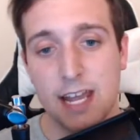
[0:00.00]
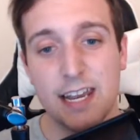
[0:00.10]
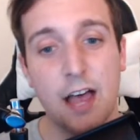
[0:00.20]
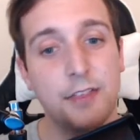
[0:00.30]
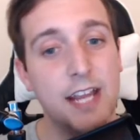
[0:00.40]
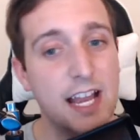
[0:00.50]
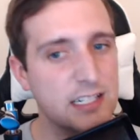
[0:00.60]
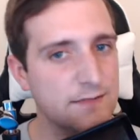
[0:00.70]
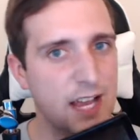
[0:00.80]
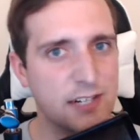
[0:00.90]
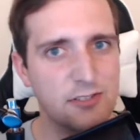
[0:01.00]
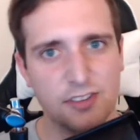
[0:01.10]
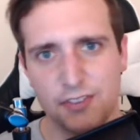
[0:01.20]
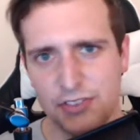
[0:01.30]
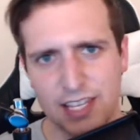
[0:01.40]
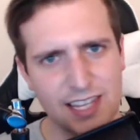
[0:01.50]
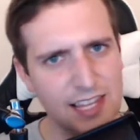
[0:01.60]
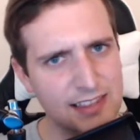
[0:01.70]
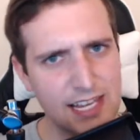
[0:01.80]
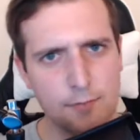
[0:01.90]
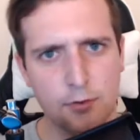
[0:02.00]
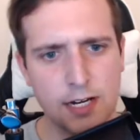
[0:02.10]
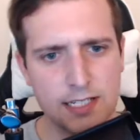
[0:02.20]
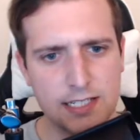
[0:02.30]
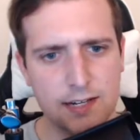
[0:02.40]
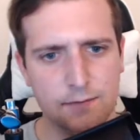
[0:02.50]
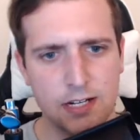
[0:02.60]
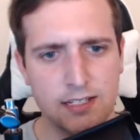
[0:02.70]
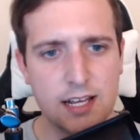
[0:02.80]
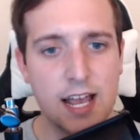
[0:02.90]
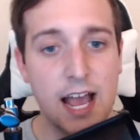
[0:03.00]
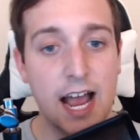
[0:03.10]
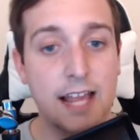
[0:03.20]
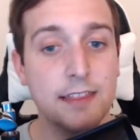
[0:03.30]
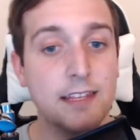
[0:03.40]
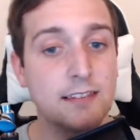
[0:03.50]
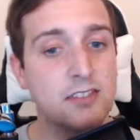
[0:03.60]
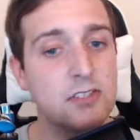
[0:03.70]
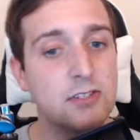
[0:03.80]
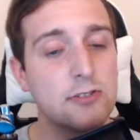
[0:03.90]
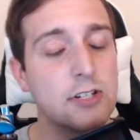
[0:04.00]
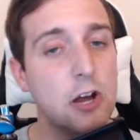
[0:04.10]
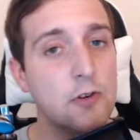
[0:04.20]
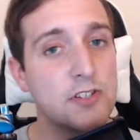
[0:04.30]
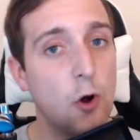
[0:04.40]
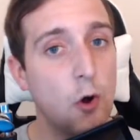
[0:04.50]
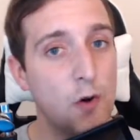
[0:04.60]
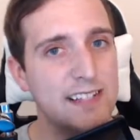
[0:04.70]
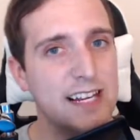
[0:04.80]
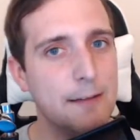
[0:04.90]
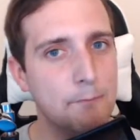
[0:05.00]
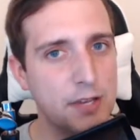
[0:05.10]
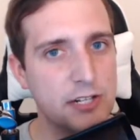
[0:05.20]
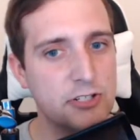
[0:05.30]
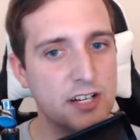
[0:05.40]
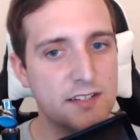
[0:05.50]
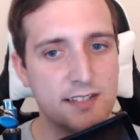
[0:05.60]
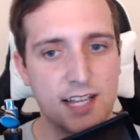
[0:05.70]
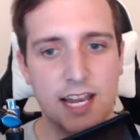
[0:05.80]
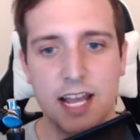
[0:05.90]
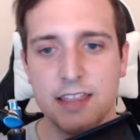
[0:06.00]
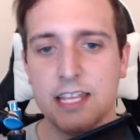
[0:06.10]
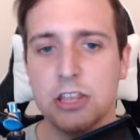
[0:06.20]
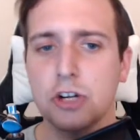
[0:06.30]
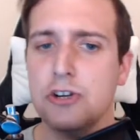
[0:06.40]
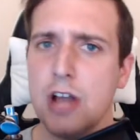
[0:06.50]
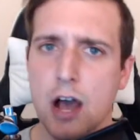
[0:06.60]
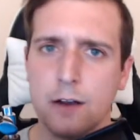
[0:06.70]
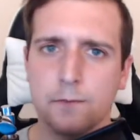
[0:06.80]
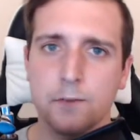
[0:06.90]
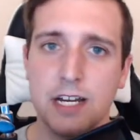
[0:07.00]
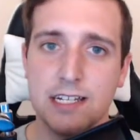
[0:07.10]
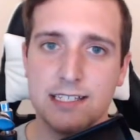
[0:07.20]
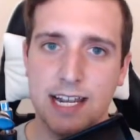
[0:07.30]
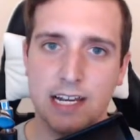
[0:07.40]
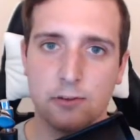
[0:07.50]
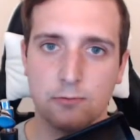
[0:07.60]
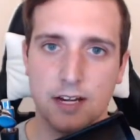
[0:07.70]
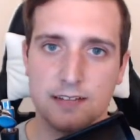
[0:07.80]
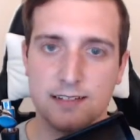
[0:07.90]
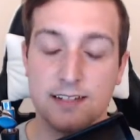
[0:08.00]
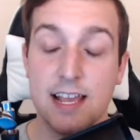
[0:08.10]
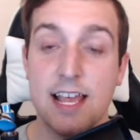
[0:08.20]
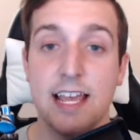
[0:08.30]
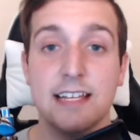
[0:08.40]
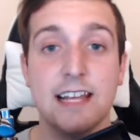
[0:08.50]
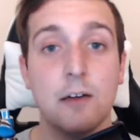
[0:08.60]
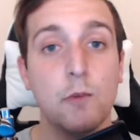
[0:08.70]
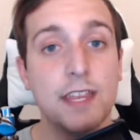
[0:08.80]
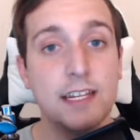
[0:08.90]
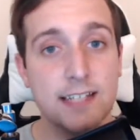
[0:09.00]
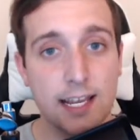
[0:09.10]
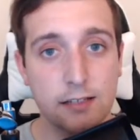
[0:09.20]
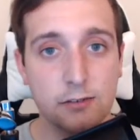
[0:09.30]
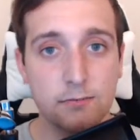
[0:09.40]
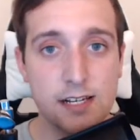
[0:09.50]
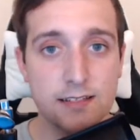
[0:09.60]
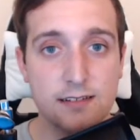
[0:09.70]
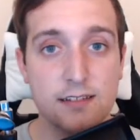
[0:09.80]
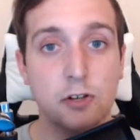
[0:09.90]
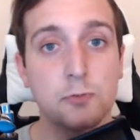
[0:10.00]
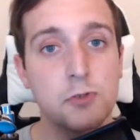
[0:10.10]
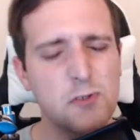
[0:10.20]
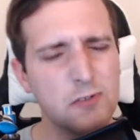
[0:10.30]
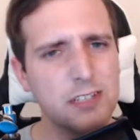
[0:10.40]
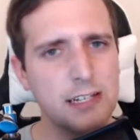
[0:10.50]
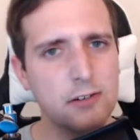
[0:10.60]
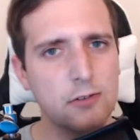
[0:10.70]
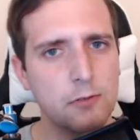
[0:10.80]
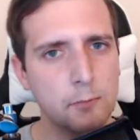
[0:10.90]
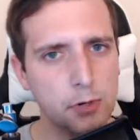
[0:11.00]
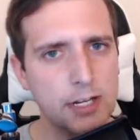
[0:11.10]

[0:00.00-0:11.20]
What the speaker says: Now, the X factor, the thing that they bring different. I think the studio is always ambitious, and I think they're not afraid to take risks. And yet when they take the risks, they're truly pretty